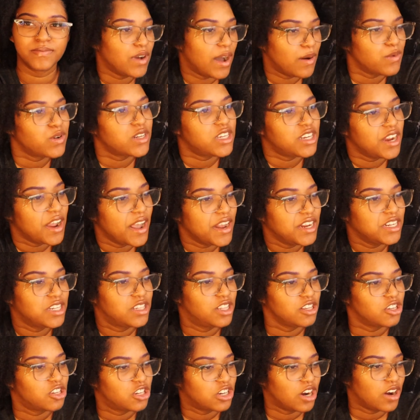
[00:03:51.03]
I would change
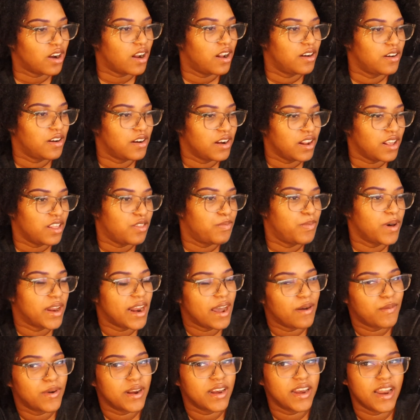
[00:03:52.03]
the shirt underneath, but
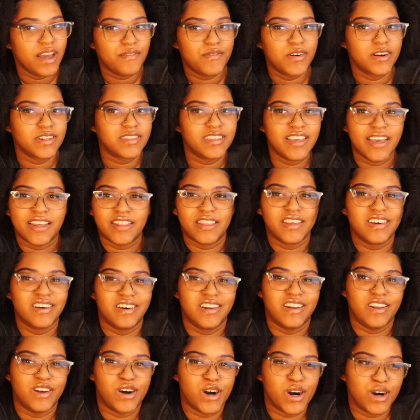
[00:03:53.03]
I would never take the
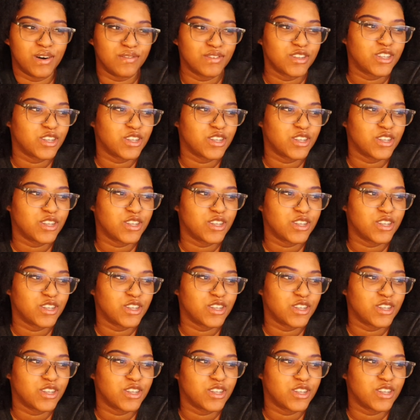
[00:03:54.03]
hoodie off,